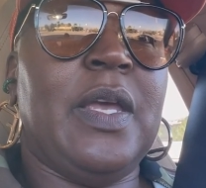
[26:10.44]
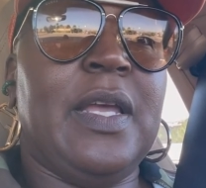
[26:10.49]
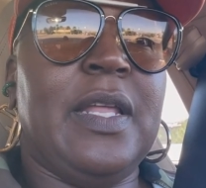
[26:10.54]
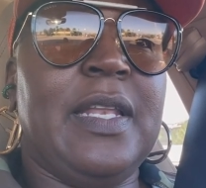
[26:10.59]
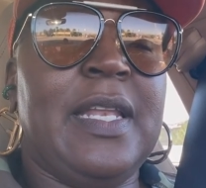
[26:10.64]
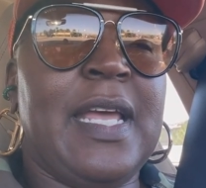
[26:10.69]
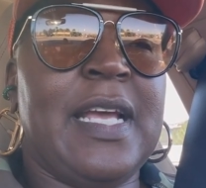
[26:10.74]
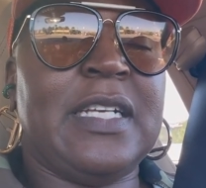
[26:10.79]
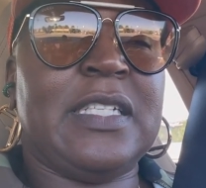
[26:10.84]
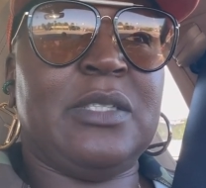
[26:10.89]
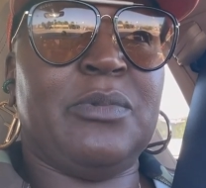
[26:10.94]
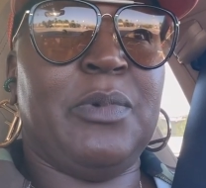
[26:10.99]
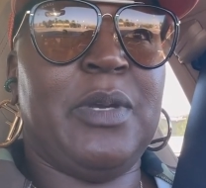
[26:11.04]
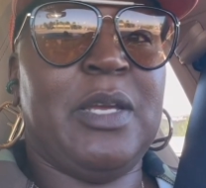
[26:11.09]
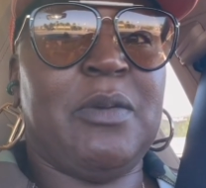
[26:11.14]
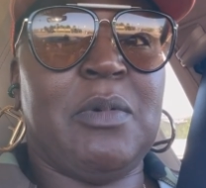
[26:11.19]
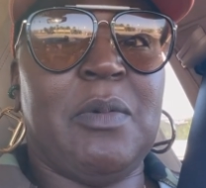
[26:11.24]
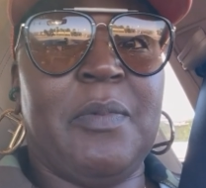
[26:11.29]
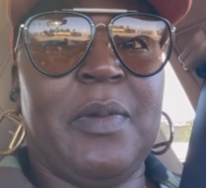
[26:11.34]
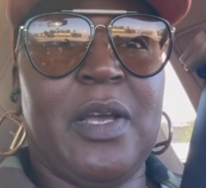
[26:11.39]
next
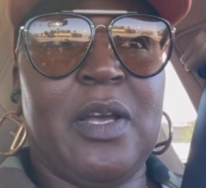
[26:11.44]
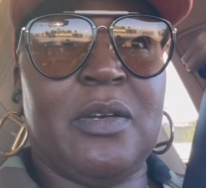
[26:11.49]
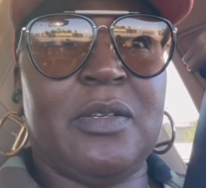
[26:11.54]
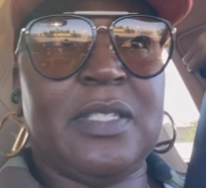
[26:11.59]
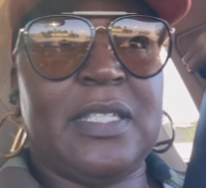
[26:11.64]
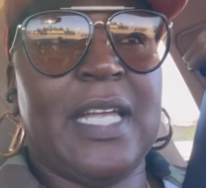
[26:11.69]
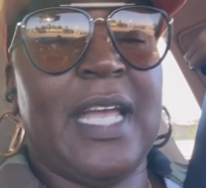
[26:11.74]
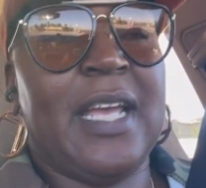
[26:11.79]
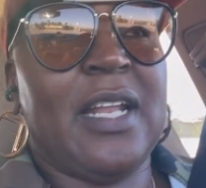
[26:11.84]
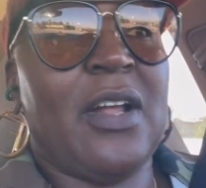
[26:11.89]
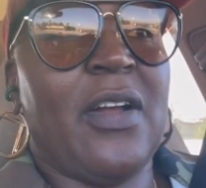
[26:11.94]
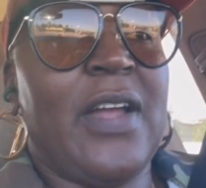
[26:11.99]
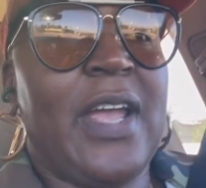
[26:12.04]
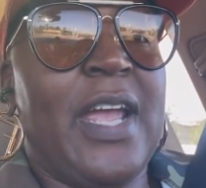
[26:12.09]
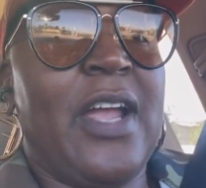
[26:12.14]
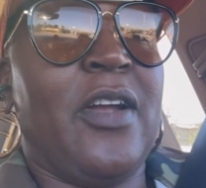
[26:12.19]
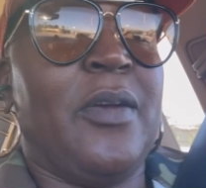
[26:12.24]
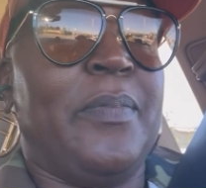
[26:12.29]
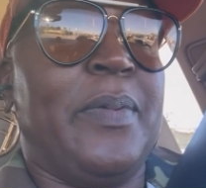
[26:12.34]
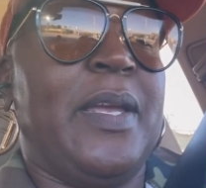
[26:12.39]
week when we go stay in our
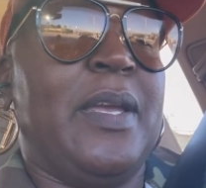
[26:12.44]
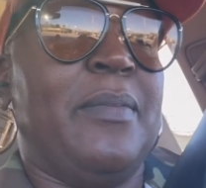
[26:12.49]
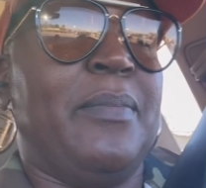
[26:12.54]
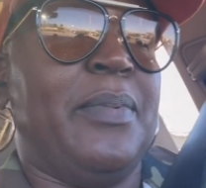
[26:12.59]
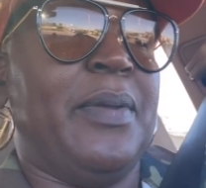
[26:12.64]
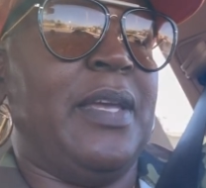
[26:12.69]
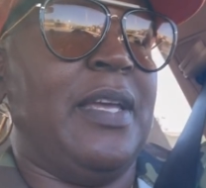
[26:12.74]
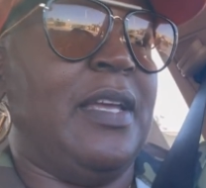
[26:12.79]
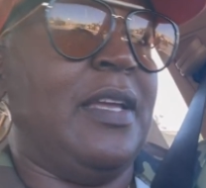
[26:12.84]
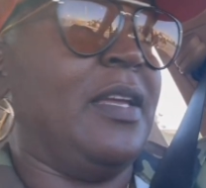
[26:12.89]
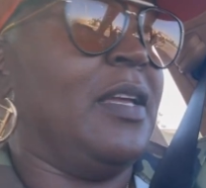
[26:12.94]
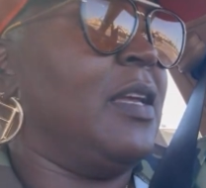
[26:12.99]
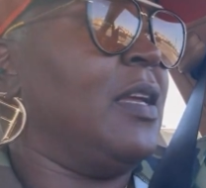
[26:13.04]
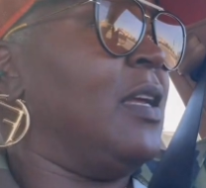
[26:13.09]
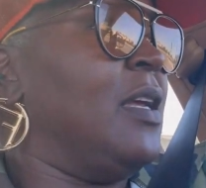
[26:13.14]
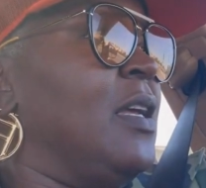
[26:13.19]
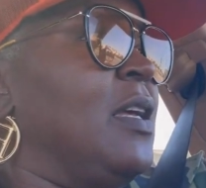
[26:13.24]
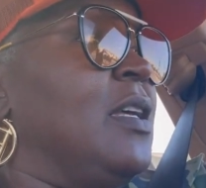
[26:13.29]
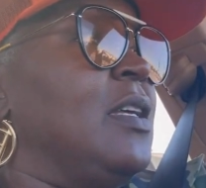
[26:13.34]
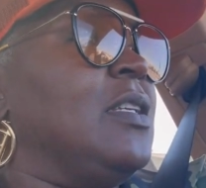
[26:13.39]
Airbnb.
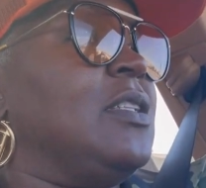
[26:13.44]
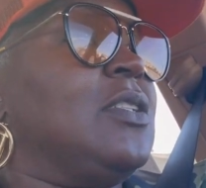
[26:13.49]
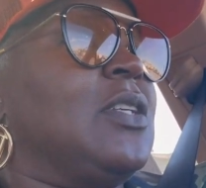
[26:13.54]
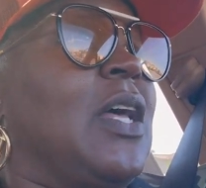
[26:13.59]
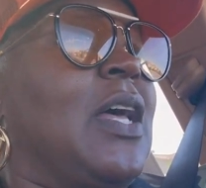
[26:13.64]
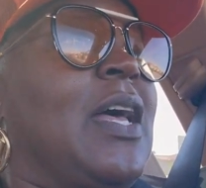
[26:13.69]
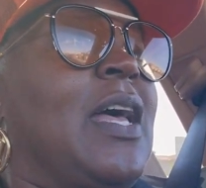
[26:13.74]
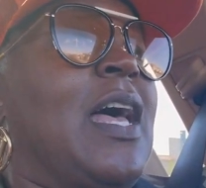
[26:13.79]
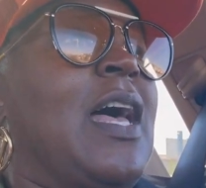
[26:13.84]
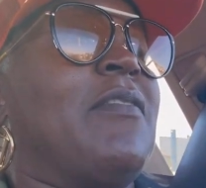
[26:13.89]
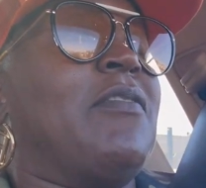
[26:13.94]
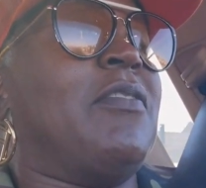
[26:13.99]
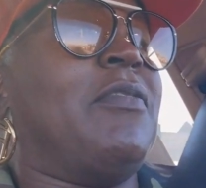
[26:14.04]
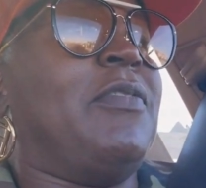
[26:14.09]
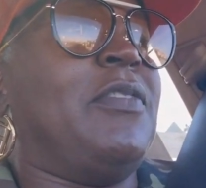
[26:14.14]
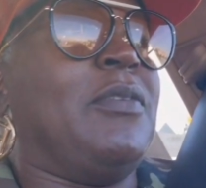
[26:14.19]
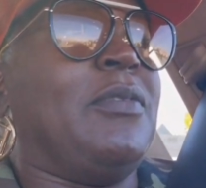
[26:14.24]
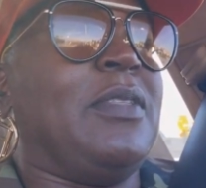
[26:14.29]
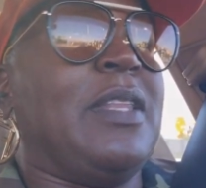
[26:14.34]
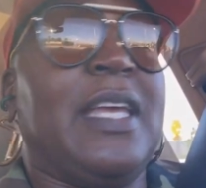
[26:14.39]
So I'll have a
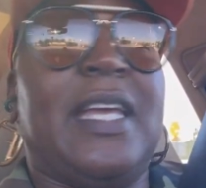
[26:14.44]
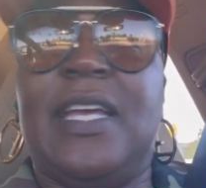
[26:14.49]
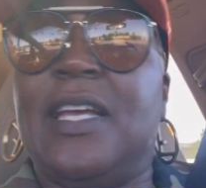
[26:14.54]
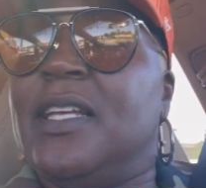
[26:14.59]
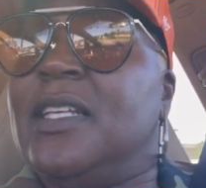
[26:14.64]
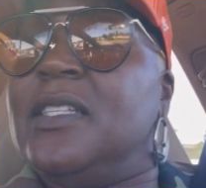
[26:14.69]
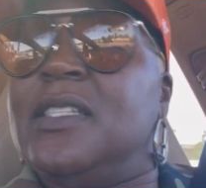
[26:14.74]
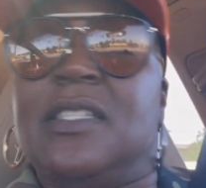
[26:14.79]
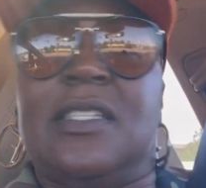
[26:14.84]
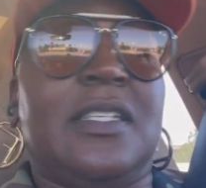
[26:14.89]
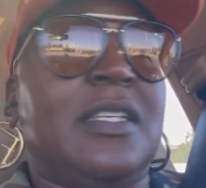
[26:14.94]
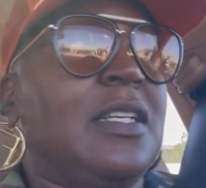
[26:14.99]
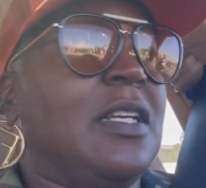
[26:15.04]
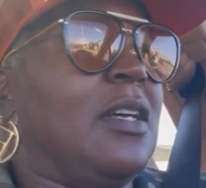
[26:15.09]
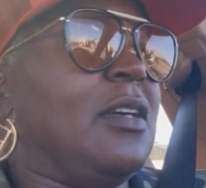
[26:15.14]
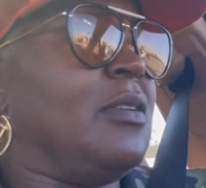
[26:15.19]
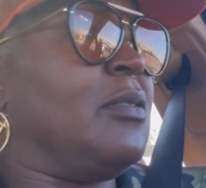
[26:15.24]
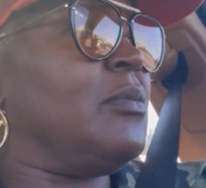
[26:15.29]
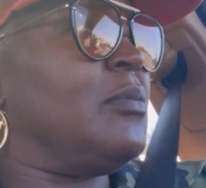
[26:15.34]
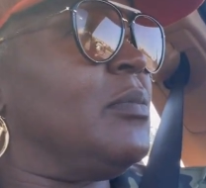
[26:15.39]
few things, you
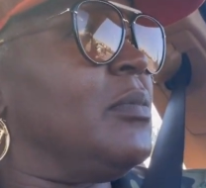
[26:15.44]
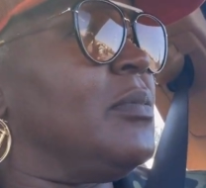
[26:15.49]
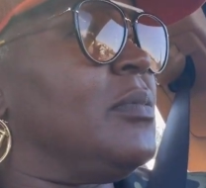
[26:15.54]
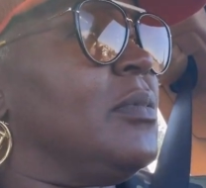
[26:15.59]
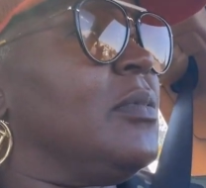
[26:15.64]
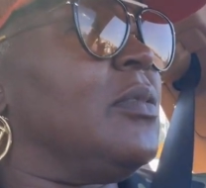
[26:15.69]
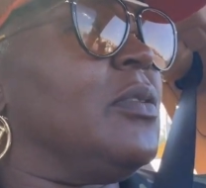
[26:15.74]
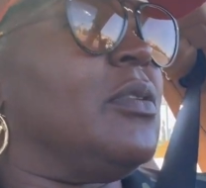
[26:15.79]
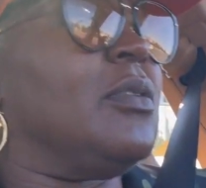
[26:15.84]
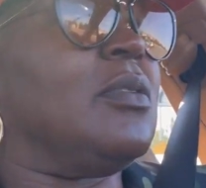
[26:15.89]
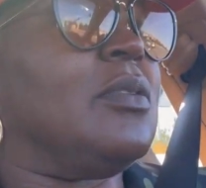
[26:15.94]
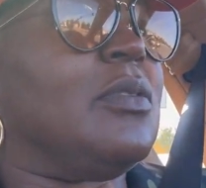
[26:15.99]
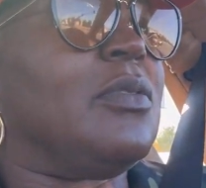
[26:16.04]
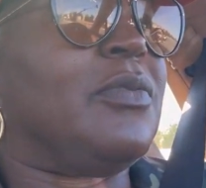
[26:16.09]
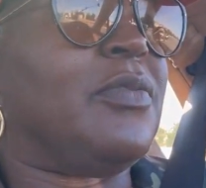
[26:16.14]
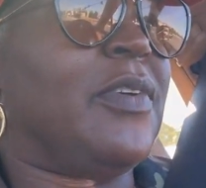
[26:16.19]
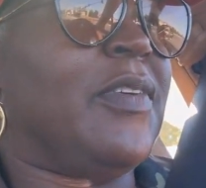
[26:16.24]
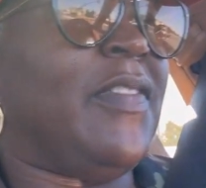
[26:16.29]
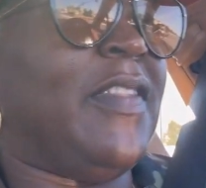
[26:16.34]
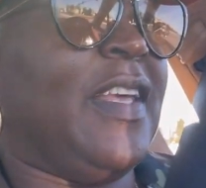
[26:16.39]
know,
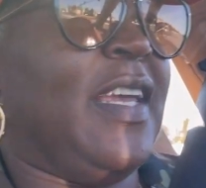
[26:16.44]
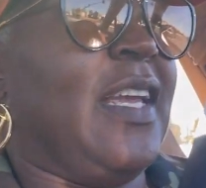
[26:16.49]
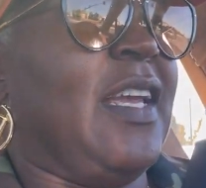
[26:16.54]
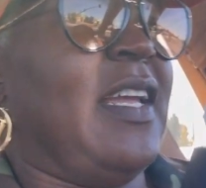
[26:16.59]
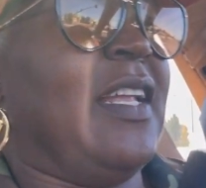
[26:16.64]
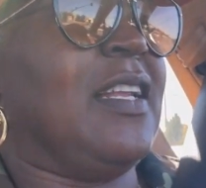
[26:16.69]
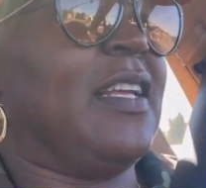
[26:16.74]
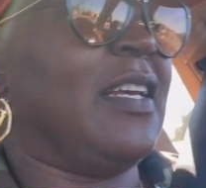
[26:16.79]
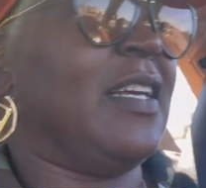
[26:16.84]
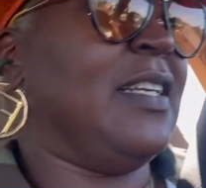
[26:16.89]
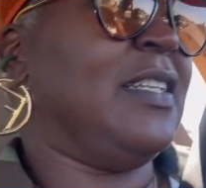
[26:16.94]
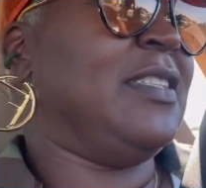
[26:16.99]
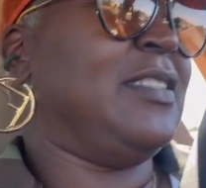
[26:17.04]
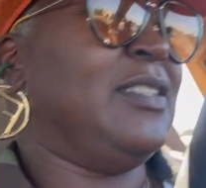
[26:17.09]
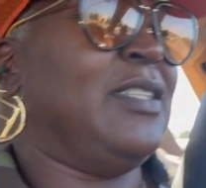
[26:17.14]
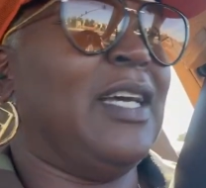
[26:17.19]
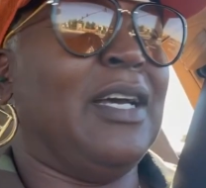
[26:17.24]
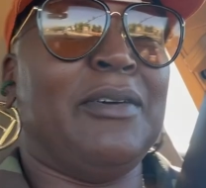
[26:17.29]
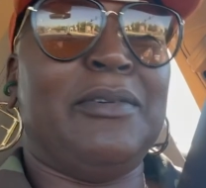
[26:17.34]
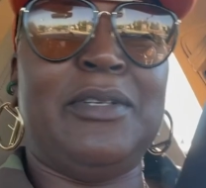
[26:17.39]
for then. Because, you
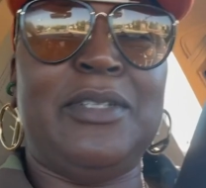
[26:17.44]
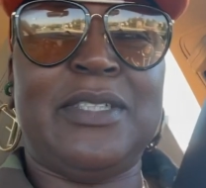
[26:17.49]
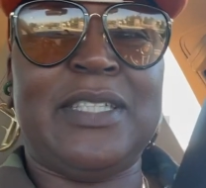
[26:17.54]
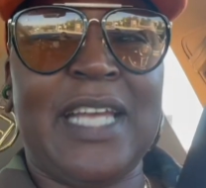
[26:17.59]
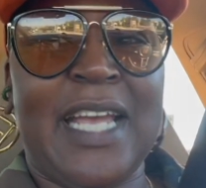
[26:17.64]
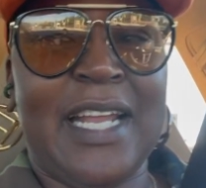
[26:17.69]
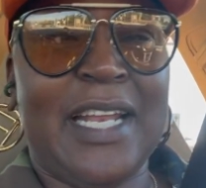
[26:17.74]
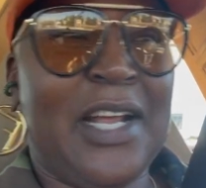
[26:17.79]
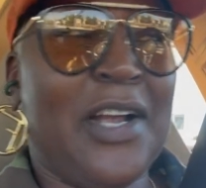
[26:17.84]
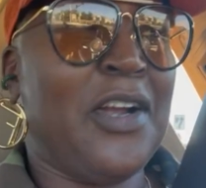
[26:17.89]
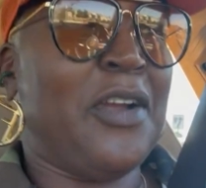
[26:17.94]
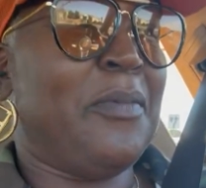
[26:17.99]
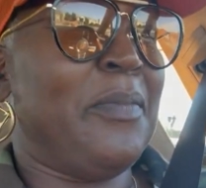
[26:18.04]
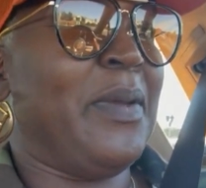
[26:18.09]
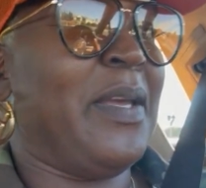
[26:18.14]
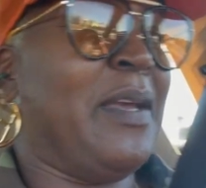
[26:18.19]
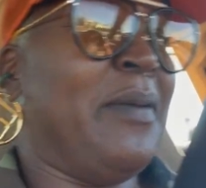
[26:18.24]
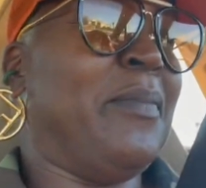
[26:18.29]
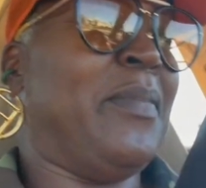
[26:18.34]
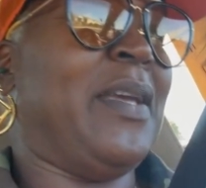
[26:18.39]
know, you stay in
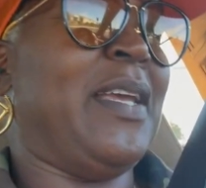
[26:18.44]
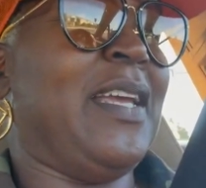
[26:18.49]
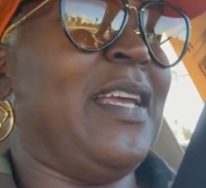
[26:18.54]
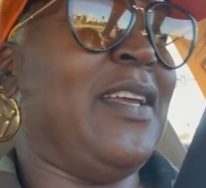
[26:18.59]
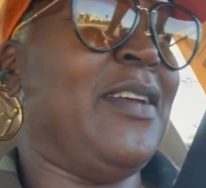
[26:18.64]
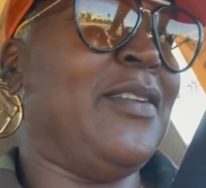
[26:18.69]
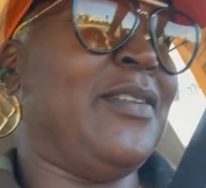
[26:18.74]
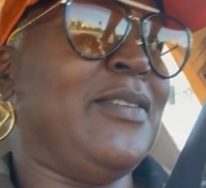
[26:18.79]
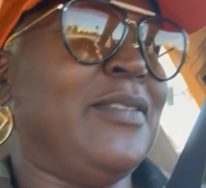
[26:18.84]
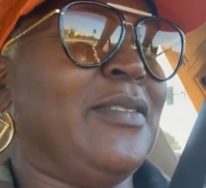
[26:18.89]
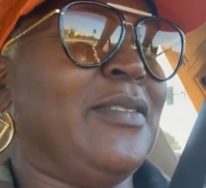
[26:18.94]
Airbnb.